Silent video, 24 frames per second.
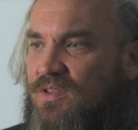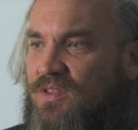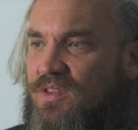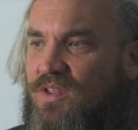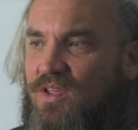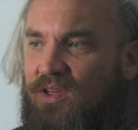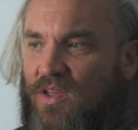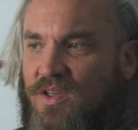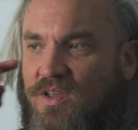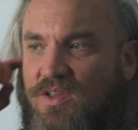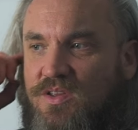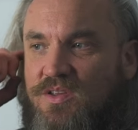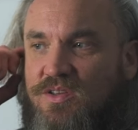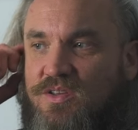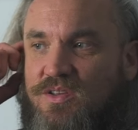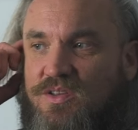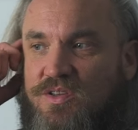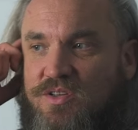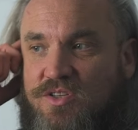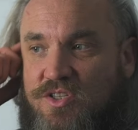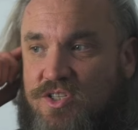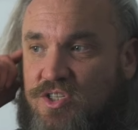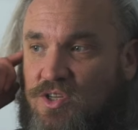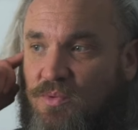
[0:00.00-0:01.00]
the
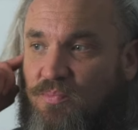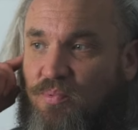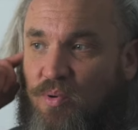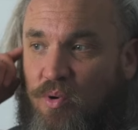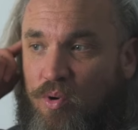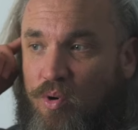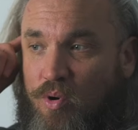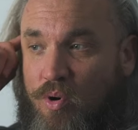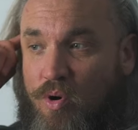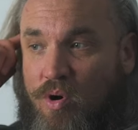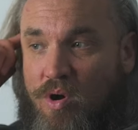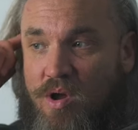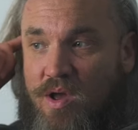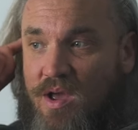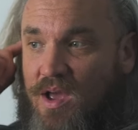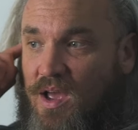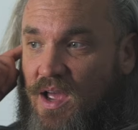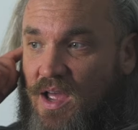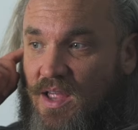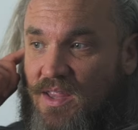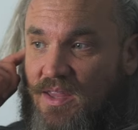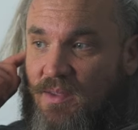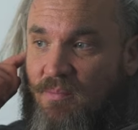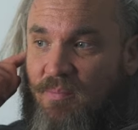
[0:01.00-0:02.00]
support
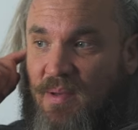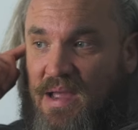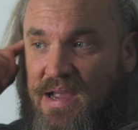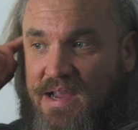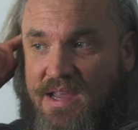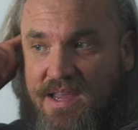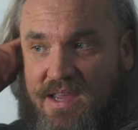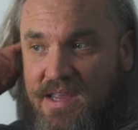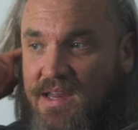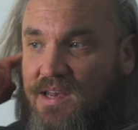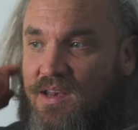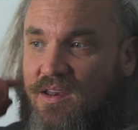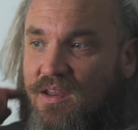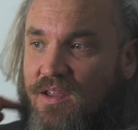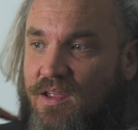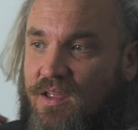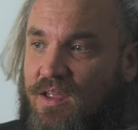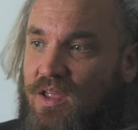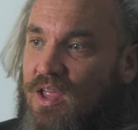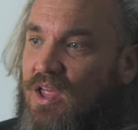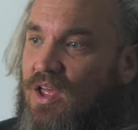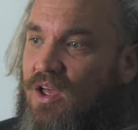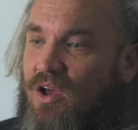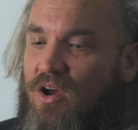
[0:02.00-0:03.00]
and the backing
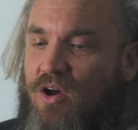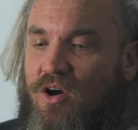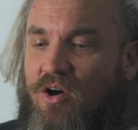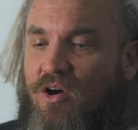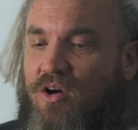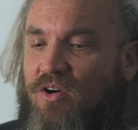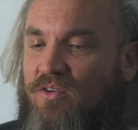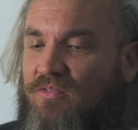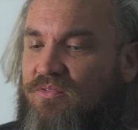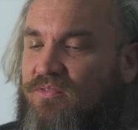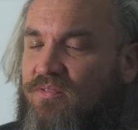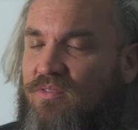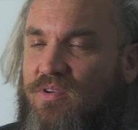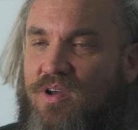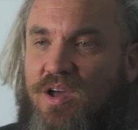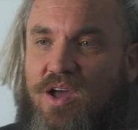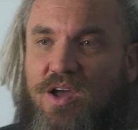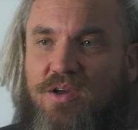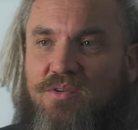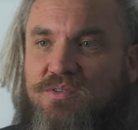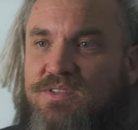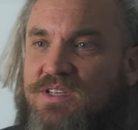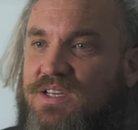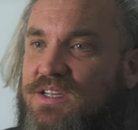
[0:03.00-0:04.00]
of
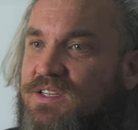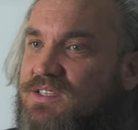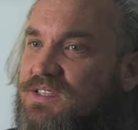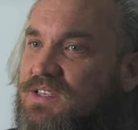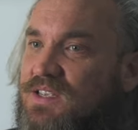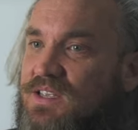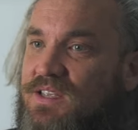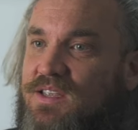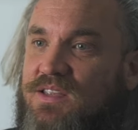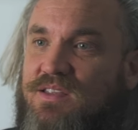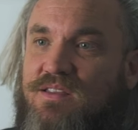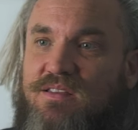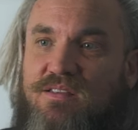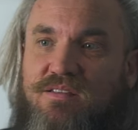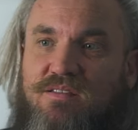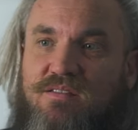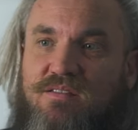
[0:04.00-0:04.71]
OTT,